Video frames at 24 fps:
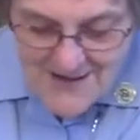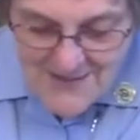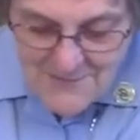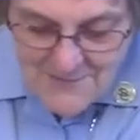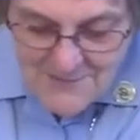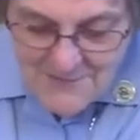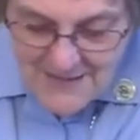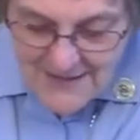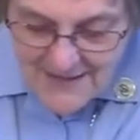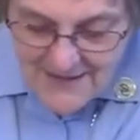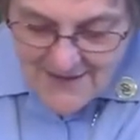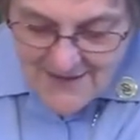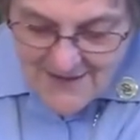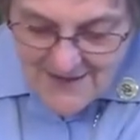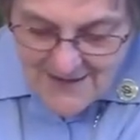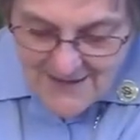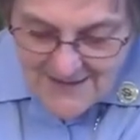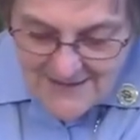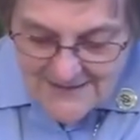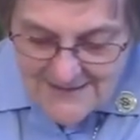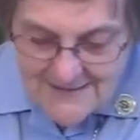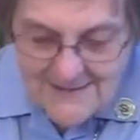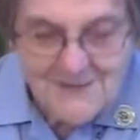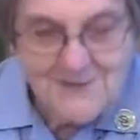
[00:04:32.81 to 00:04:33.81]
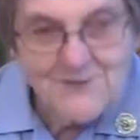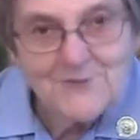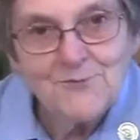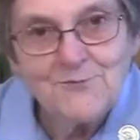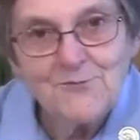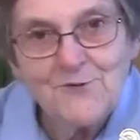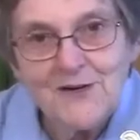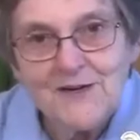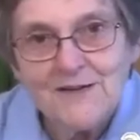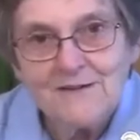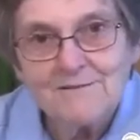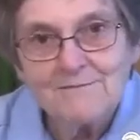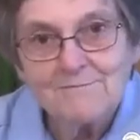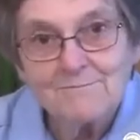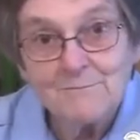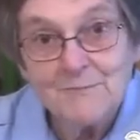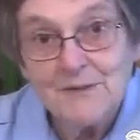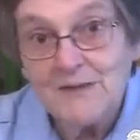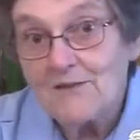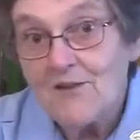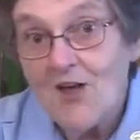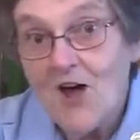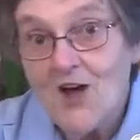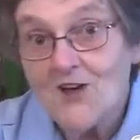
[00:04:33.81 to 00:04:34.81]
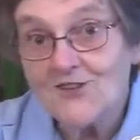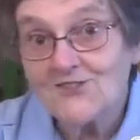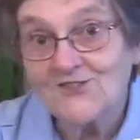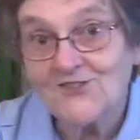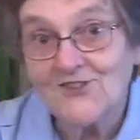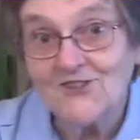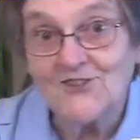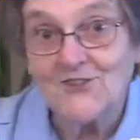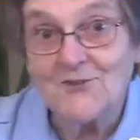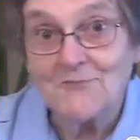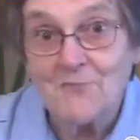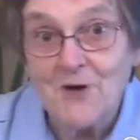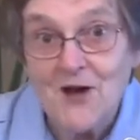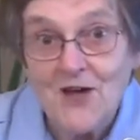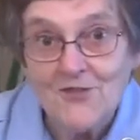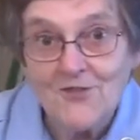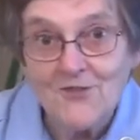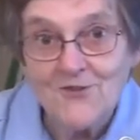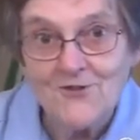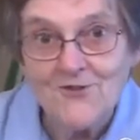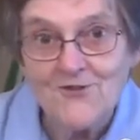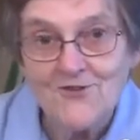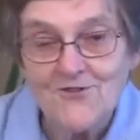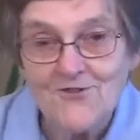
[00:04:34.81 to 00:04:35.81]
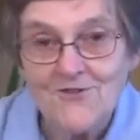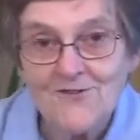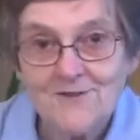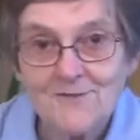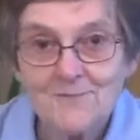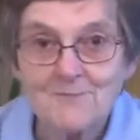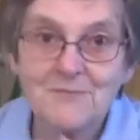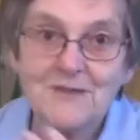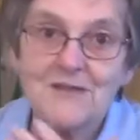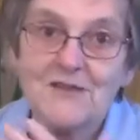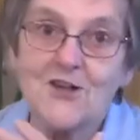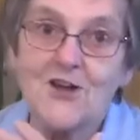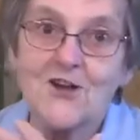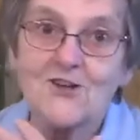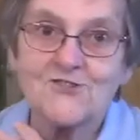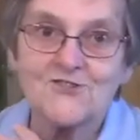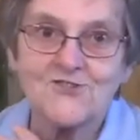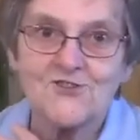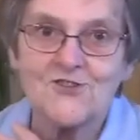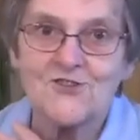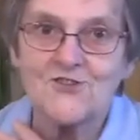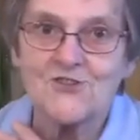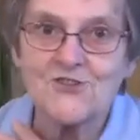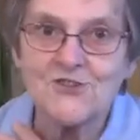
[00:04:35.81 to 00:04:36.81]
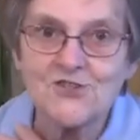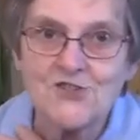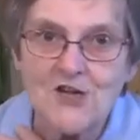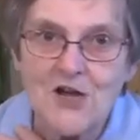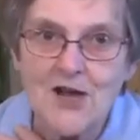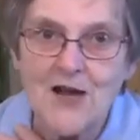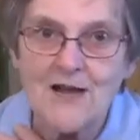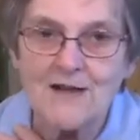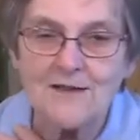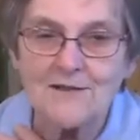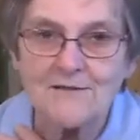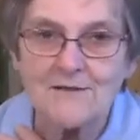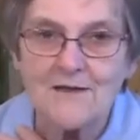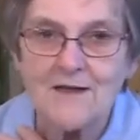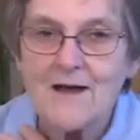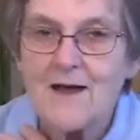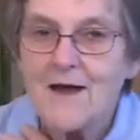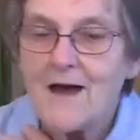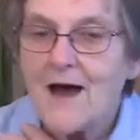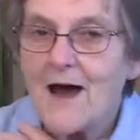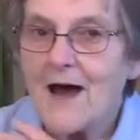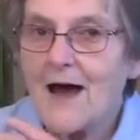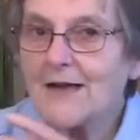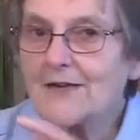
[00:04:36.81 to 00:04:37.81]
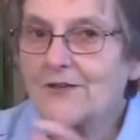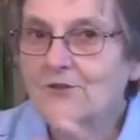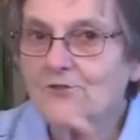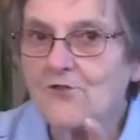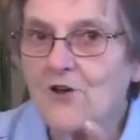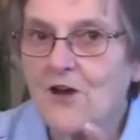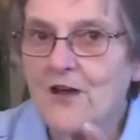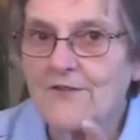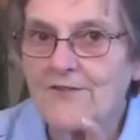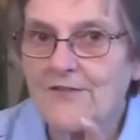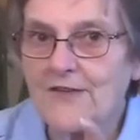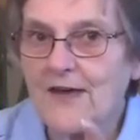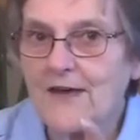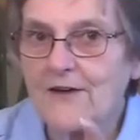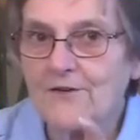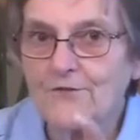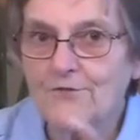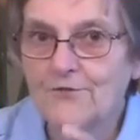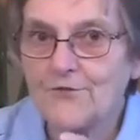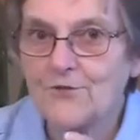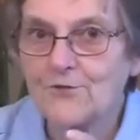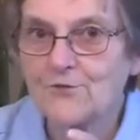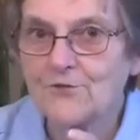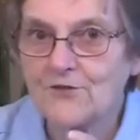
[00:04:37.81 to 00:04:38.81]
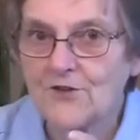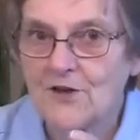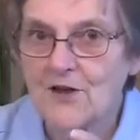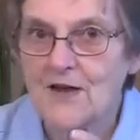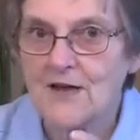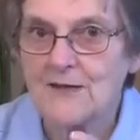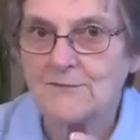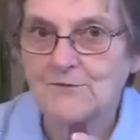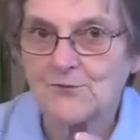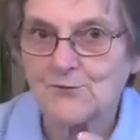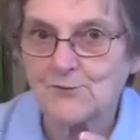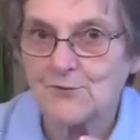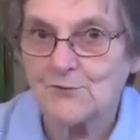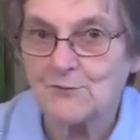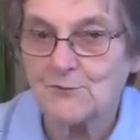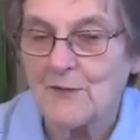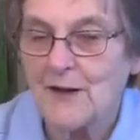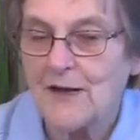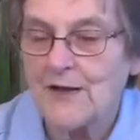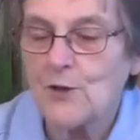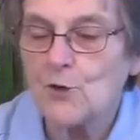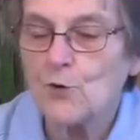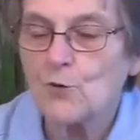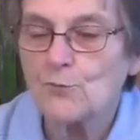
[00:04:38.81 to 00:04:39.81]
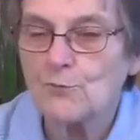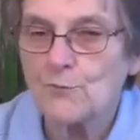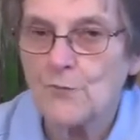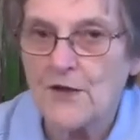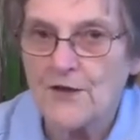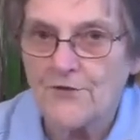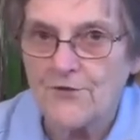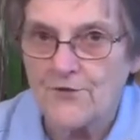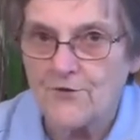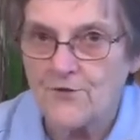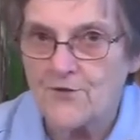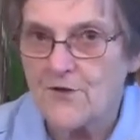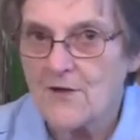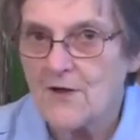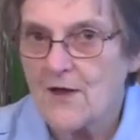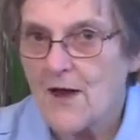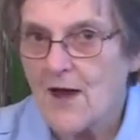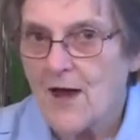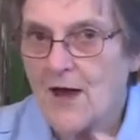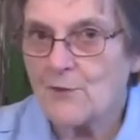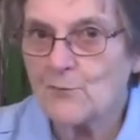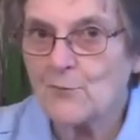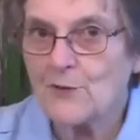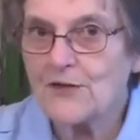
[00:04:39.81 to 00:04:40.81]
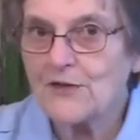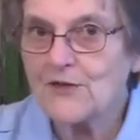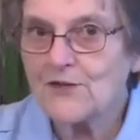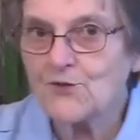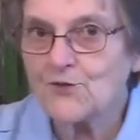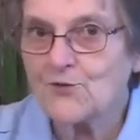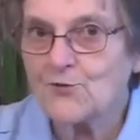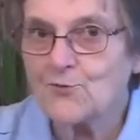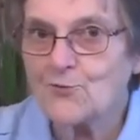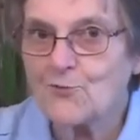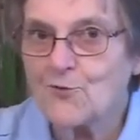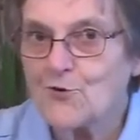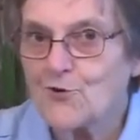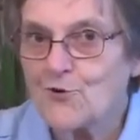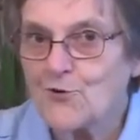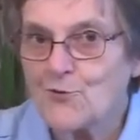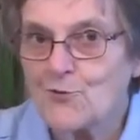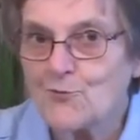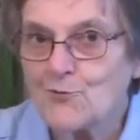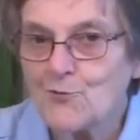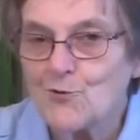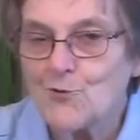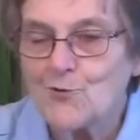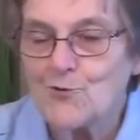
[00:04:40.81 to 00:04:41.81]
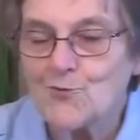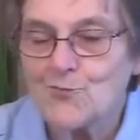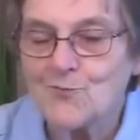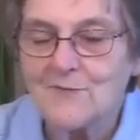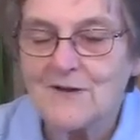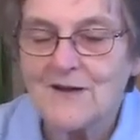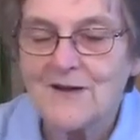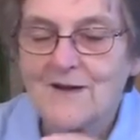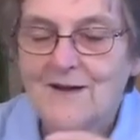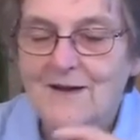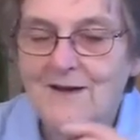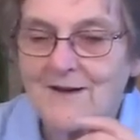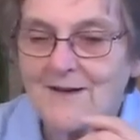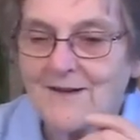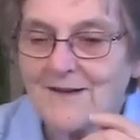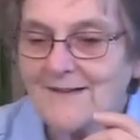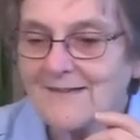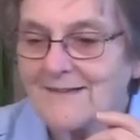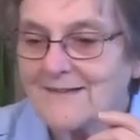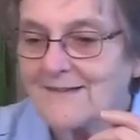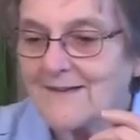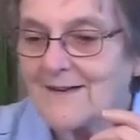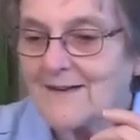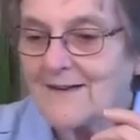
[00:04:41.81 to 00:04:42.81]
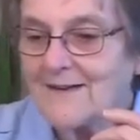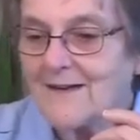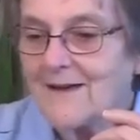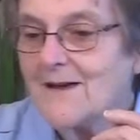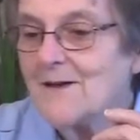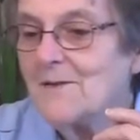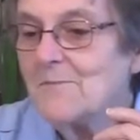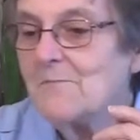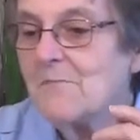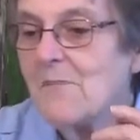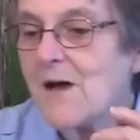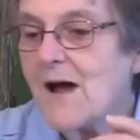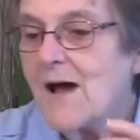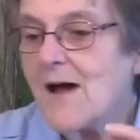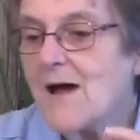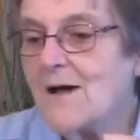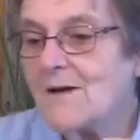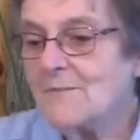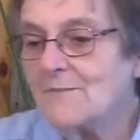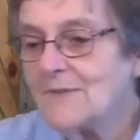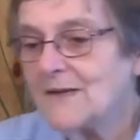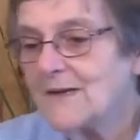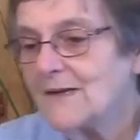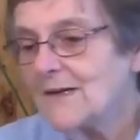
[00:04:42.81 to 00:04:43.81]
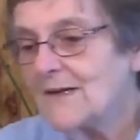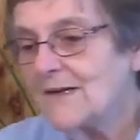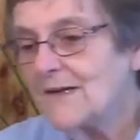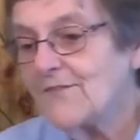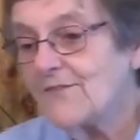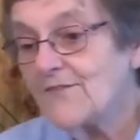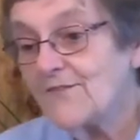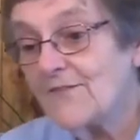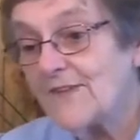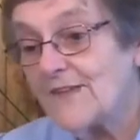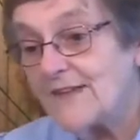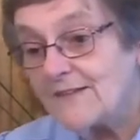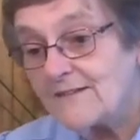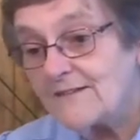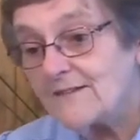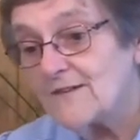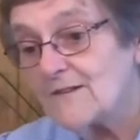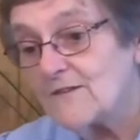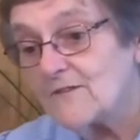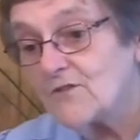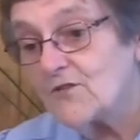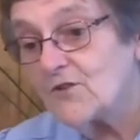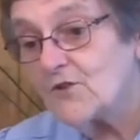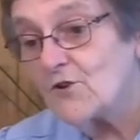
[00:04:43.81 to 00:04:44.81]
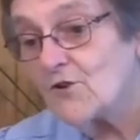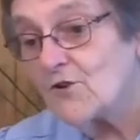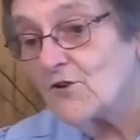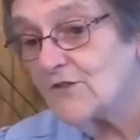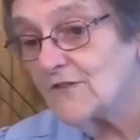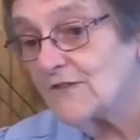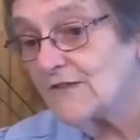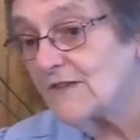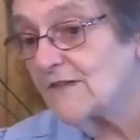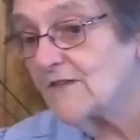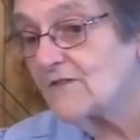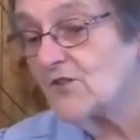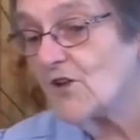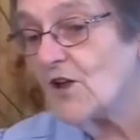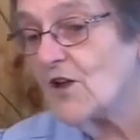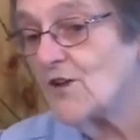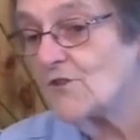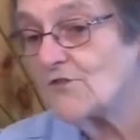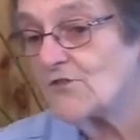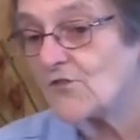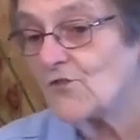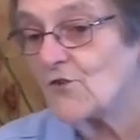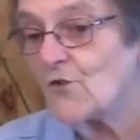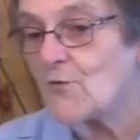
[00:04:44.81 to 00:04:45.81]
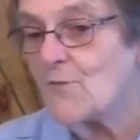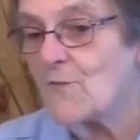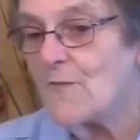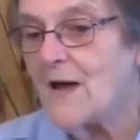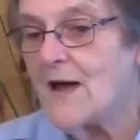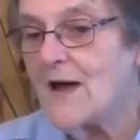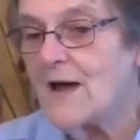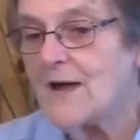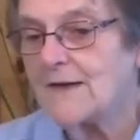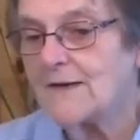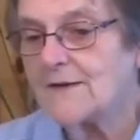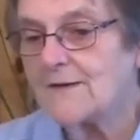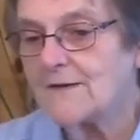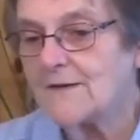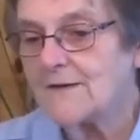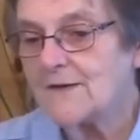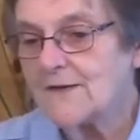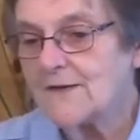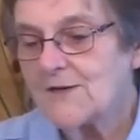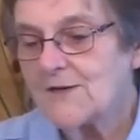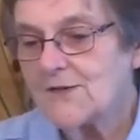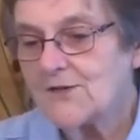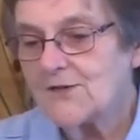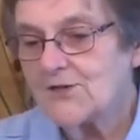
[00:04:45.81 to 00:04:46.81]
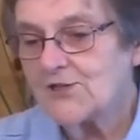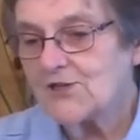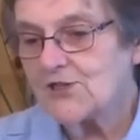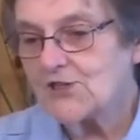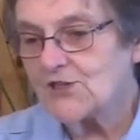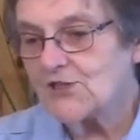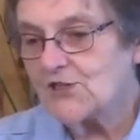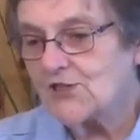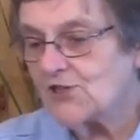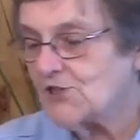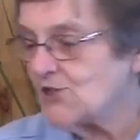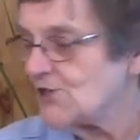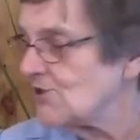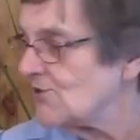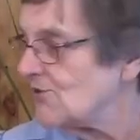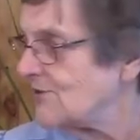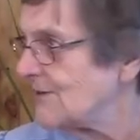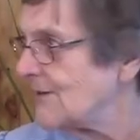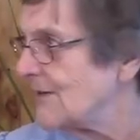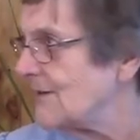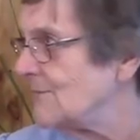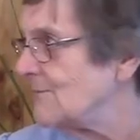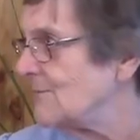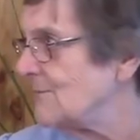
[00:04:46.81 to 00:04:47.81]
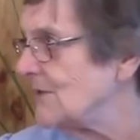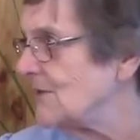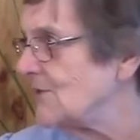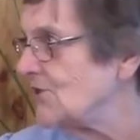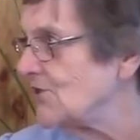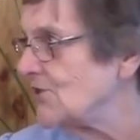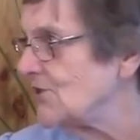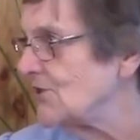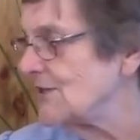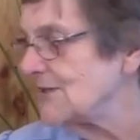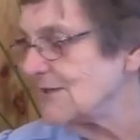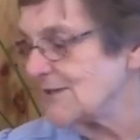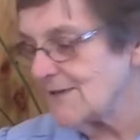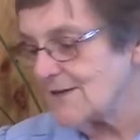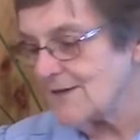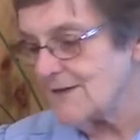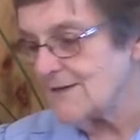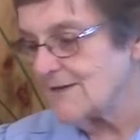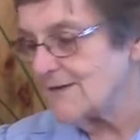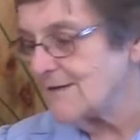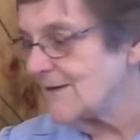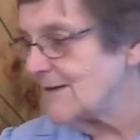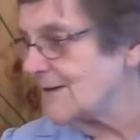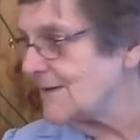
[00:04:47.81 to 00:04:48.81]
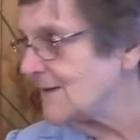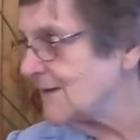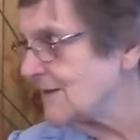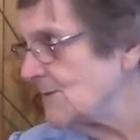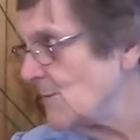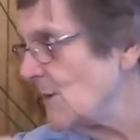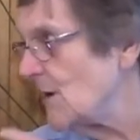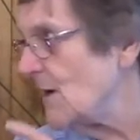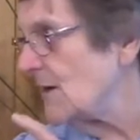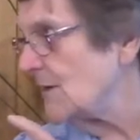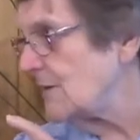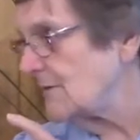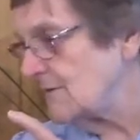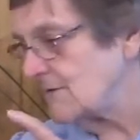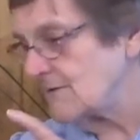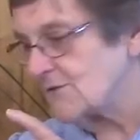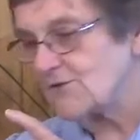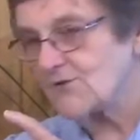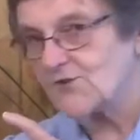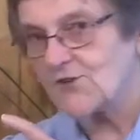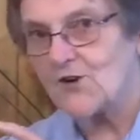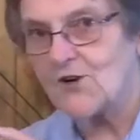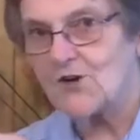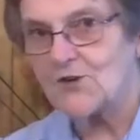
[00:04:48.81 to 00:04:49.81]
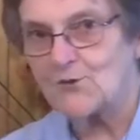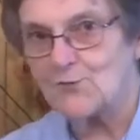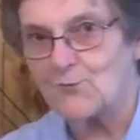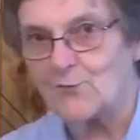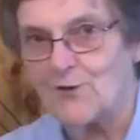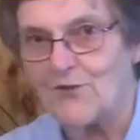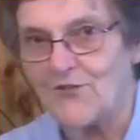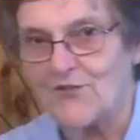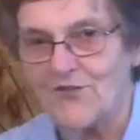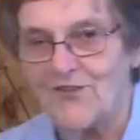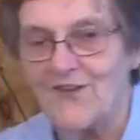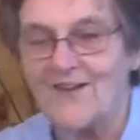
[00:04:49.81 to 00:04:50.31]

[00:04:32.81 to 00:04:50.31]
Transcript: because what belongs to the mother belongs to the child. I tried that a few times with my own mother. I went into her room and I said, Mom, if this is yours, it's also mine she just looked at me and she said, It's mine to start with.